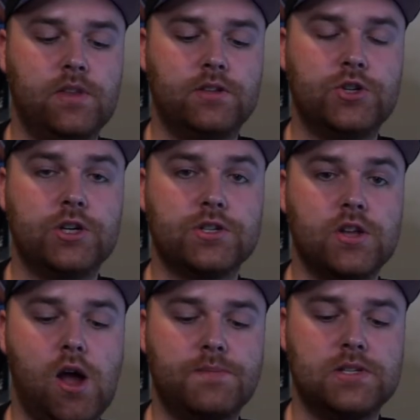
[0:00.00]
trigger
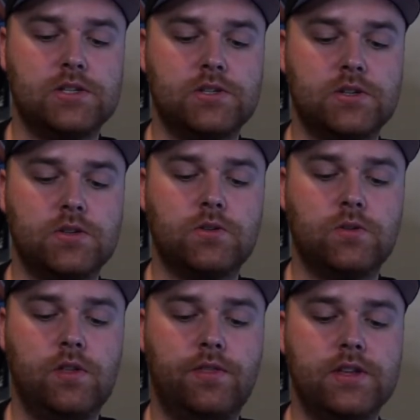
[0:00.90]
stops.
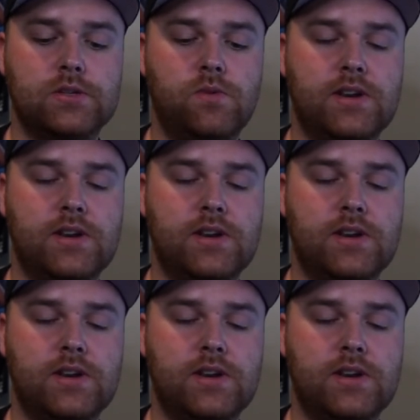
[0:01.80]
So this one